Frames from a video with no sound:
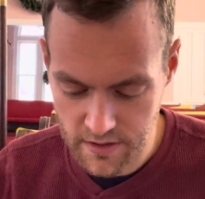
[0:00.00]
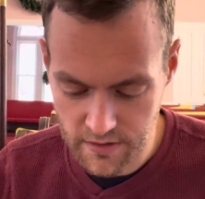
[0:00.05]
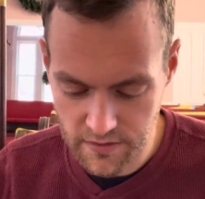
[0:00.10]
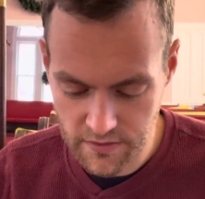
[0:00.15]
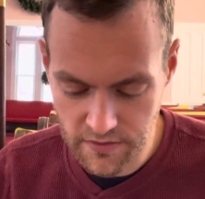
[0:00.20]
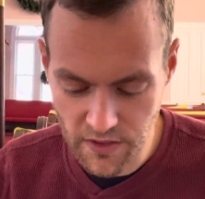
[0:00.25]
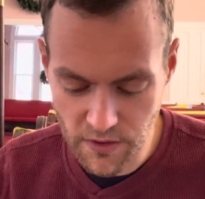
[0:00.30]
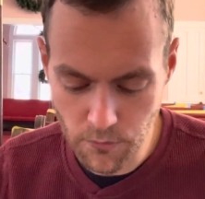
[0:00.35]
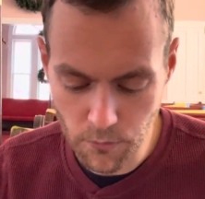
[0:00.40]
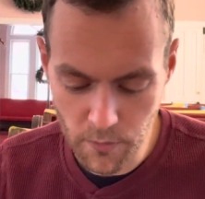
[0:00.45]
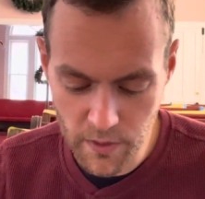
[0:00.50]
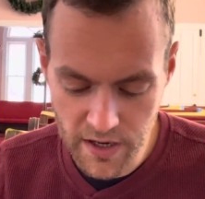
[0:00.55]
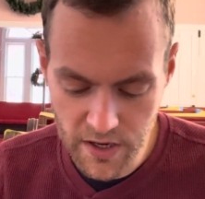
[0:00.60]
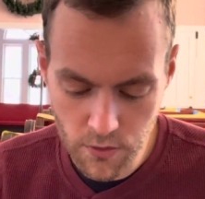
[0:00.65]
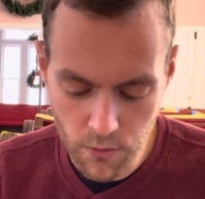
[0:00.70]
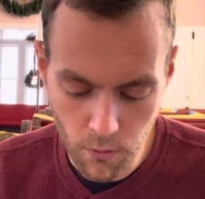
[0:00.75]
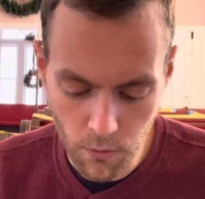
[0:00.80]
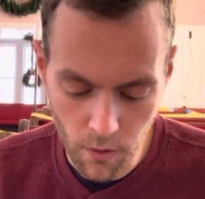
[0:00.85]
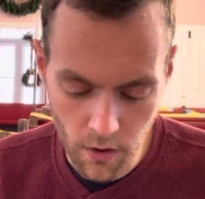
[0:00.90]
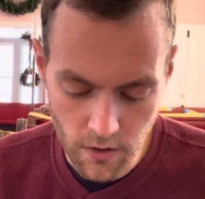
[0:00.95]
Then we
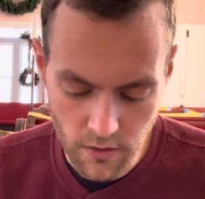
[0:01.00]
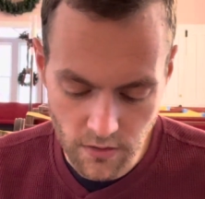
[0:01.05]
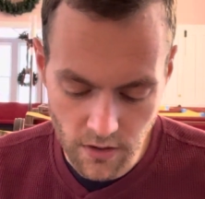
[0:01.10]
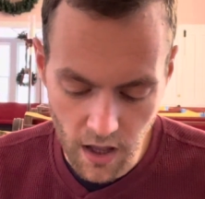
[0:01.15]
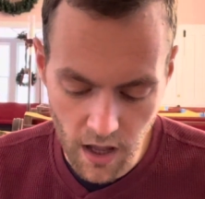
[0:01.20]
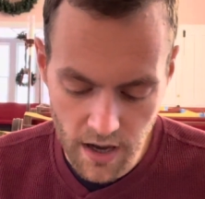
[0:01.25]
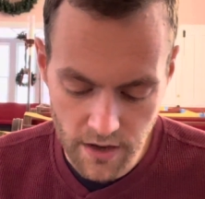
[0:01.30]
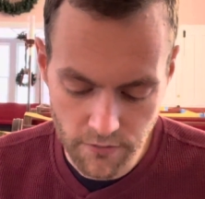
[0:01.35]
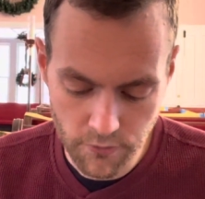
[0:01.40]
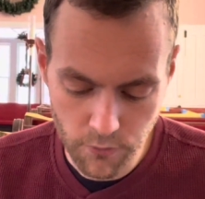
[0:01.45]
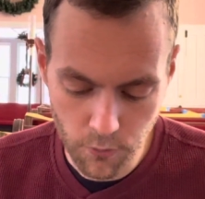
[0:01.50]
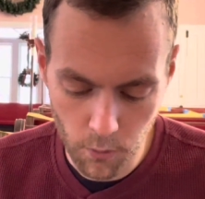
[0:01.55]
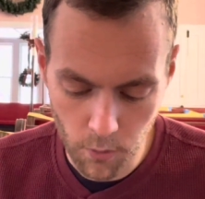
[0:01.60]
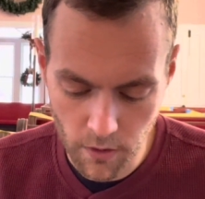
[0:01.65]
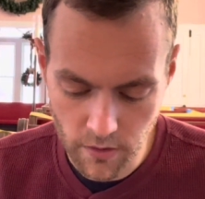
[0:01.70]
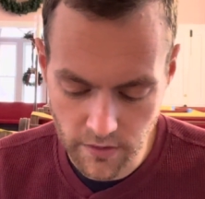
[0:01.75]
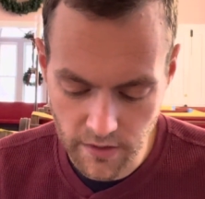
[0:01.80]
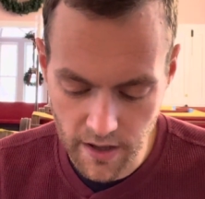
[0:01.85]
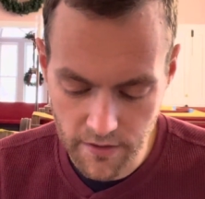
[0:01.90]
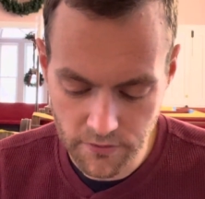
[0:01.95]
who are alive, who
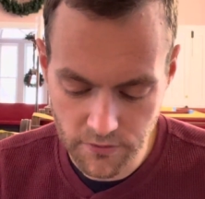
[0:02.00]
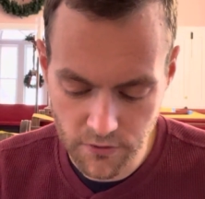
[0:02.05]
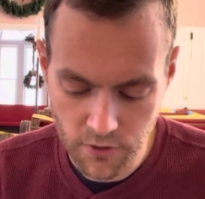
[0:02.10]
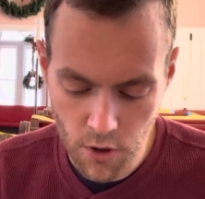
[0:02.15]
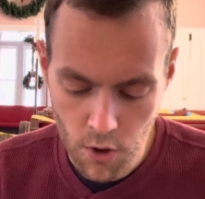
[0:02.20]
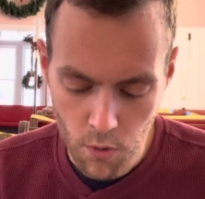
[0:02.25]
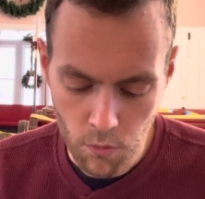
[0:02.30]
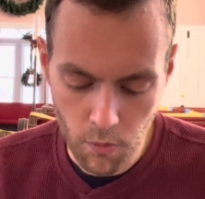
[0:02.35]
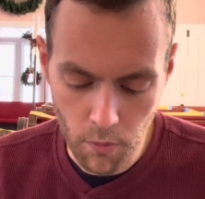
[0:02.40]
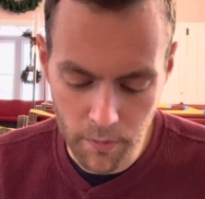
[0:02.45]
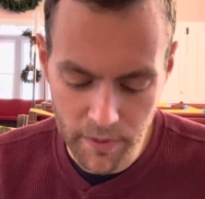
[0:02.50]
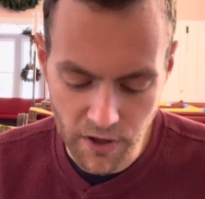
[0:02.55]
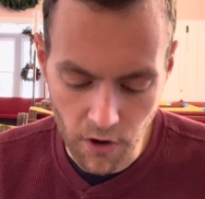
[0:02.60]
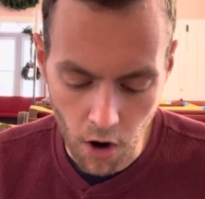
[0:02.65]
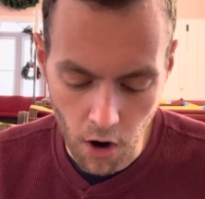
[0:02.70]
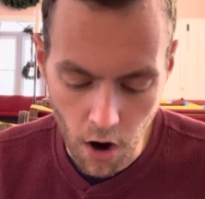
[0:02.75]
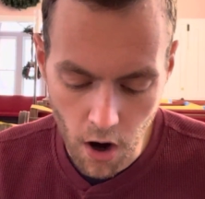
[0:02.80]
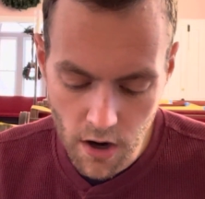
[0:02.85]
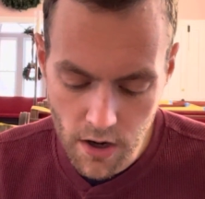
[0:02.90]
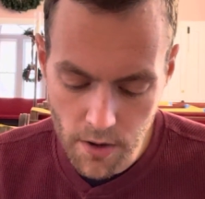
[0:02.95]
are left, will be
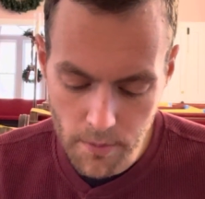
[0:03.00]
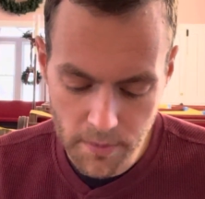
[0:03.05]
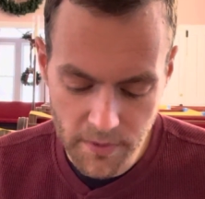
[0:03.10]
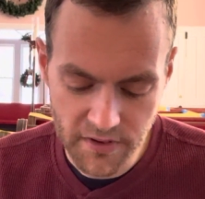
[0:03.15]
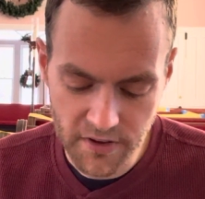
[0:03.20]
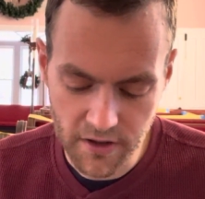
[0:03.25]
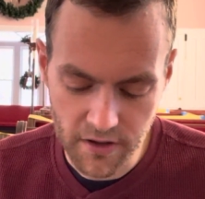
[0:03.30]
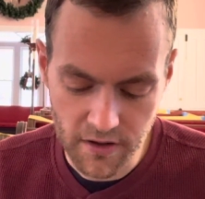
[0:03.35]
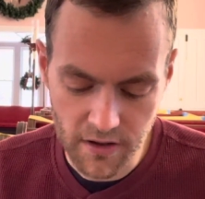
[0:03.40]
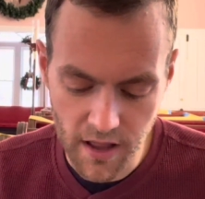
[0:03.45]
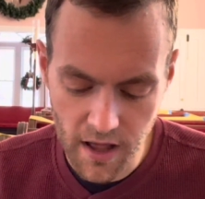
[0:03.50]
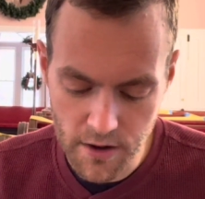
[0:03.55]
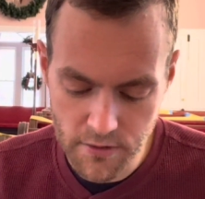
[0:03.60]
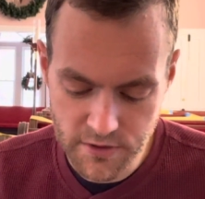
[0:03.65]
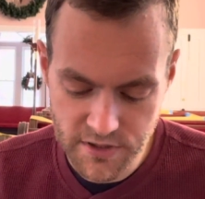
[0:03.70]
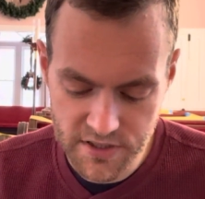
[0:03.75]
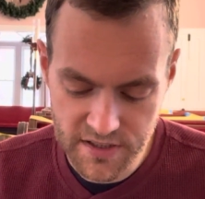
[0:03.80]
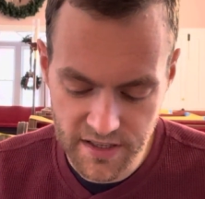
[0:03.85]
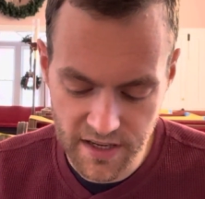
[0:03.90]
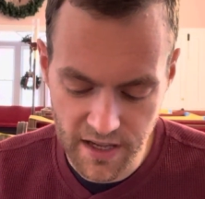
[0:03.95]
caught up in the
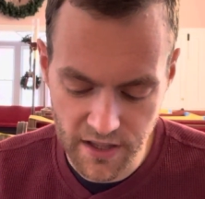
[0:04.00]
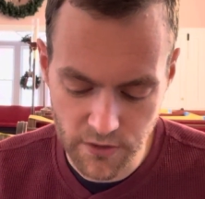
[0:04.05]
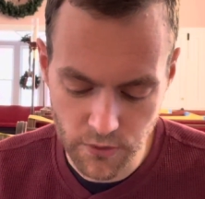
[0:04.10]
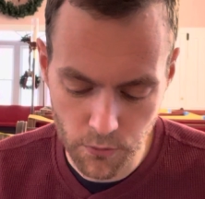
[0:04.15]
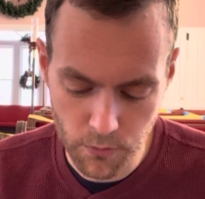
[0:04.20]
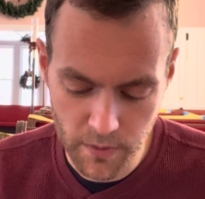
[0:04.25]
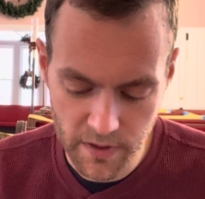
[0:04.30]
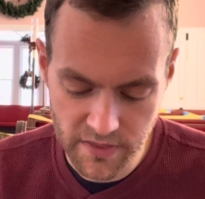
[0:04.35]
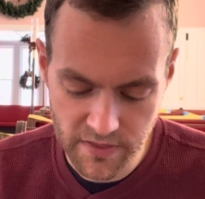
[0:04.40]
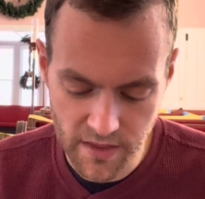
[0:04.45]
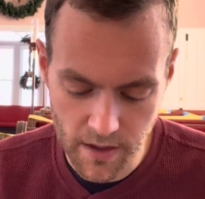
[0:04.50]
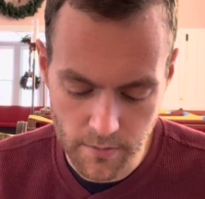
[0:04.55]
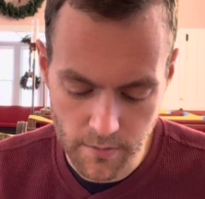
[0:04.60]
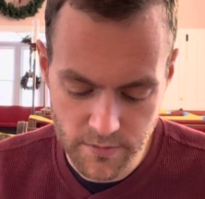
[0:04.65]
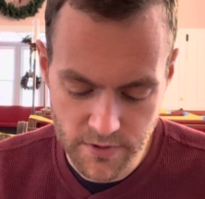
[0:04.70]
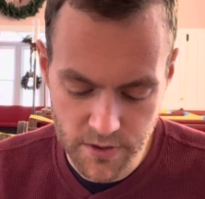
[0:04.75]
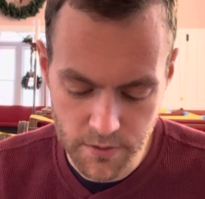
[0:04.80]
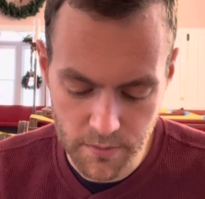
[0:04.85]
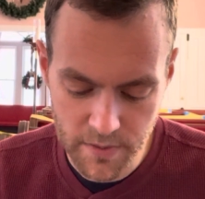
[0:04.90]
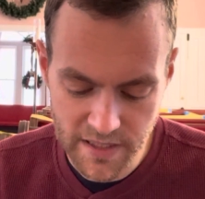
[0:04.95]
clouds together with them
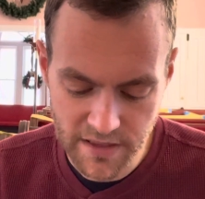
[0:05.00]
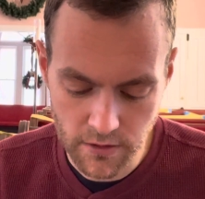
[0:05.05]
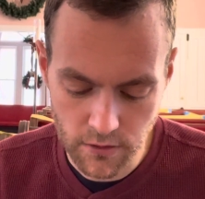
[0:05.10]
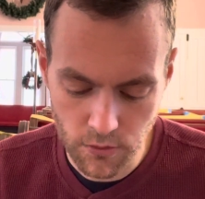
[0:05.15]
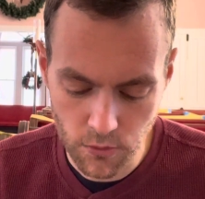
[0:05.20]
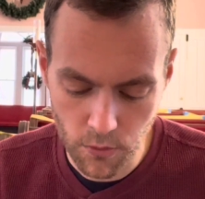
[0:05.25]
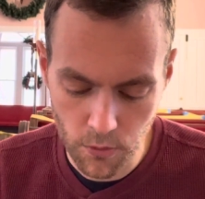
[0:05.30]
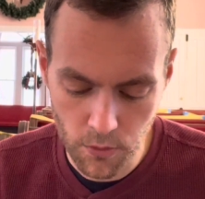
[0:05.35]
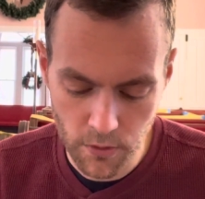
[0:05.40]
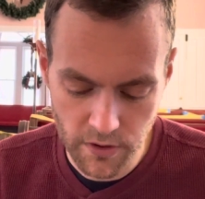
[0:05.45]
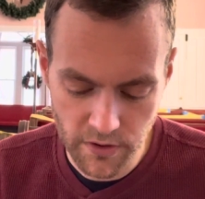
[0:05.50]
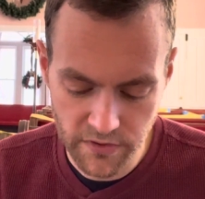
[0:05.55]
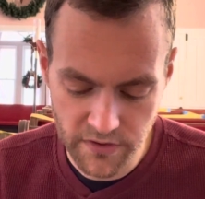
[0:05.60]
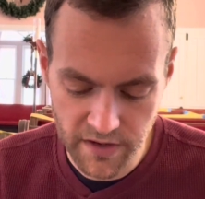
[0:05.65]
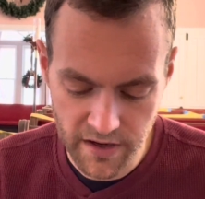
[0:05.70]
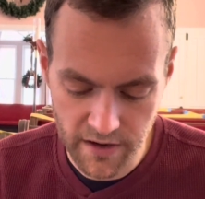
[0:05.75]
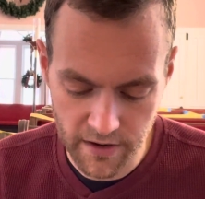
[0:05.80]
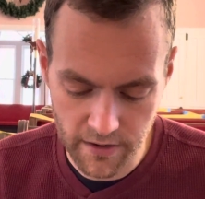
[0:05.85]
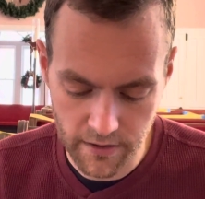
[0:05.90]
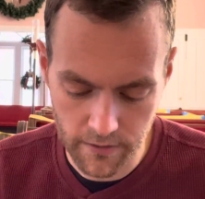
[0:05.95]
to meet the Lord in
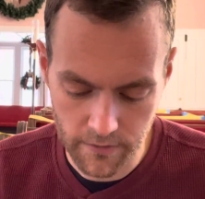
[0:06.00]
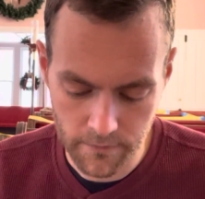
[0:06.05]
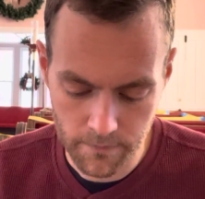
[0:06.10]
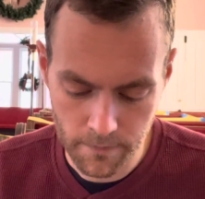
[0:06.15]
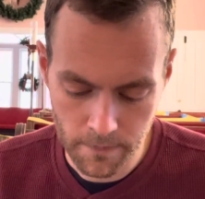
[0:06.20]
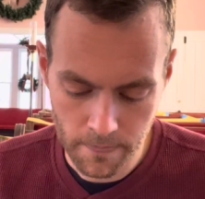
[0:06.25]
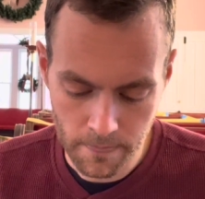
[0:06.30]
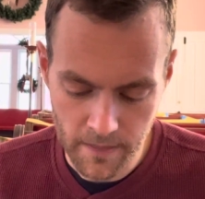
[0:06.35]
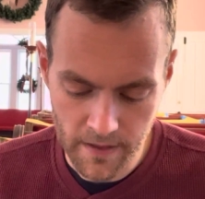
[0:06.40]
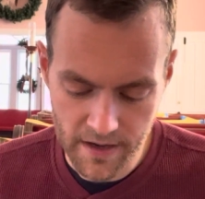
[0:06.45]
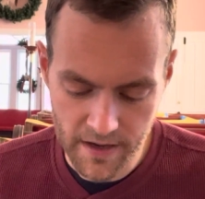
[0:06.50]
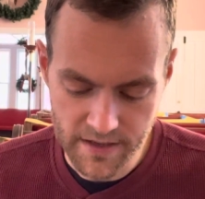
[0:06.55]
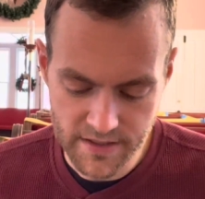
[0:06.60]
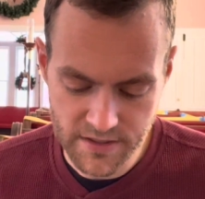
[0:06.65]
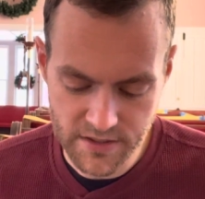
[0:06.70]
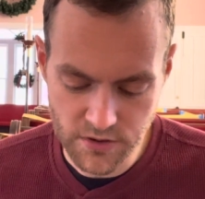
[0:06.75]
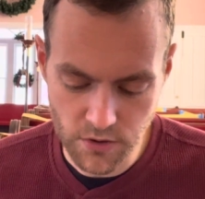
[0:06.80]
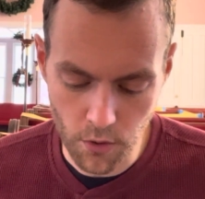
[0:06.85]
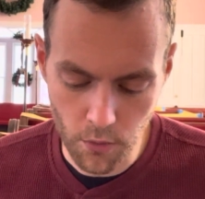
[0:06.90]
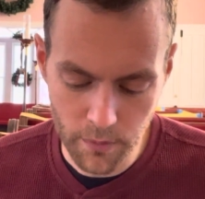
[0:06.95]
the air, and
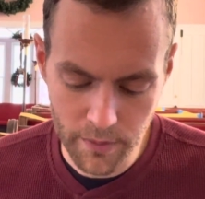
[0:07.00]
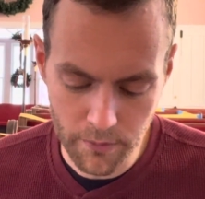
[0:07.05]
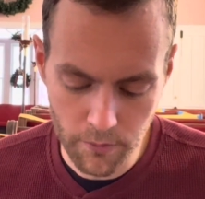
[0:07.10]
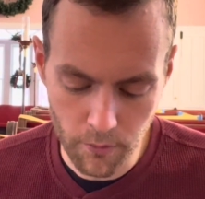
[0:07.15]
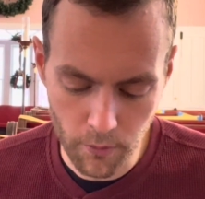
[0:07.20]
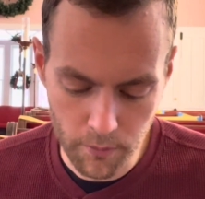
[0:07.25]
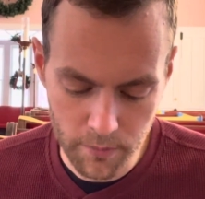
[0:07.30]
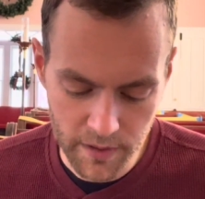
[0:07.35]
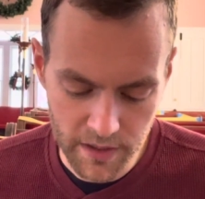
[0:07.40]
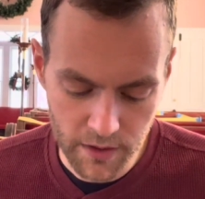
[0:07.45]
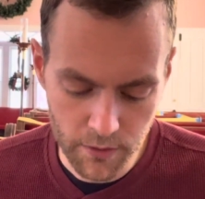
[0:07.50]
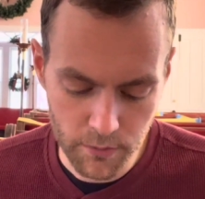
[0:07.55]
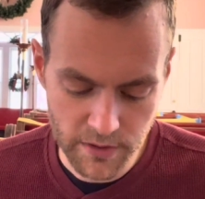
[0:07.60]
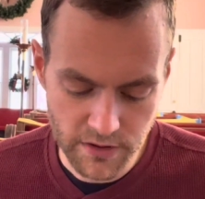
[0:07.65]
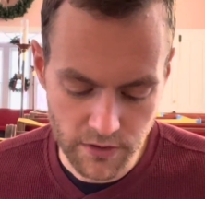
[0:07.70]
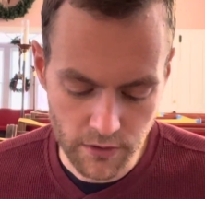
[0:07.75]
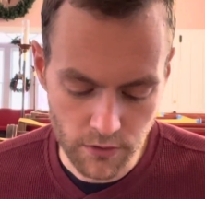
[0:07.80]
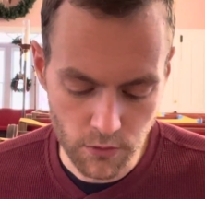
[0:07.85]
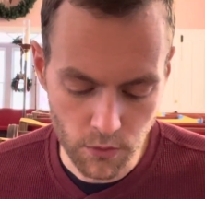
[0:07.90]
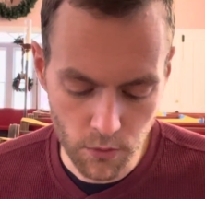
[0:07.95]
so we will be
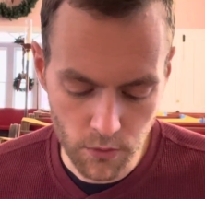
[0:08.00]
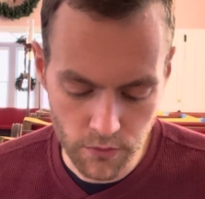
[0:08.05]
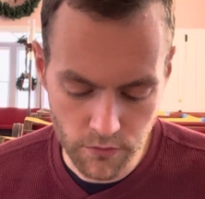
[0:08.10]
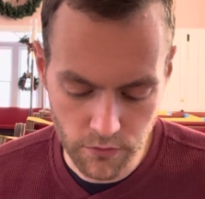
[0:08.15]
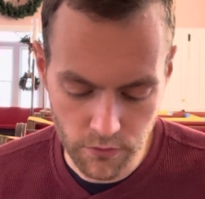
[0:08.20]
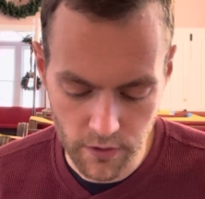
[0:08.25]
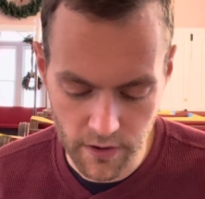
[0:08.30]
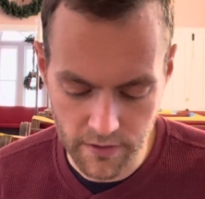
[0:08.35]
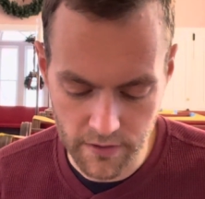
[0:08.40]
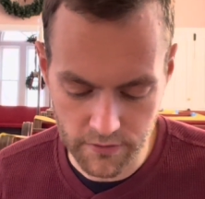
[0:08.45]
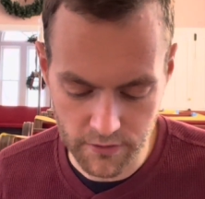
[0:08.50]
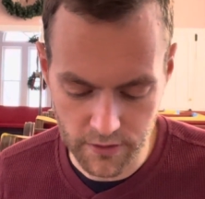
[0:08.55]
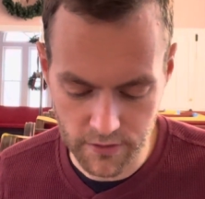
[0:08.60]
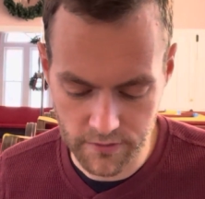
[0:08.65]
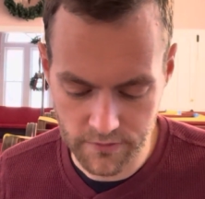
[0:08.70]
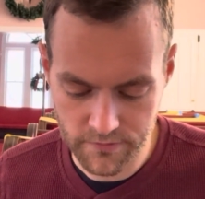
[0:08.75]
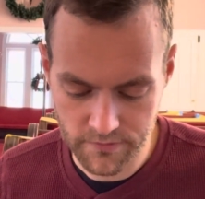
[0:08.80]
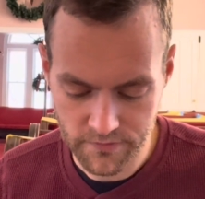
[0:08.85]
with the Lord forever.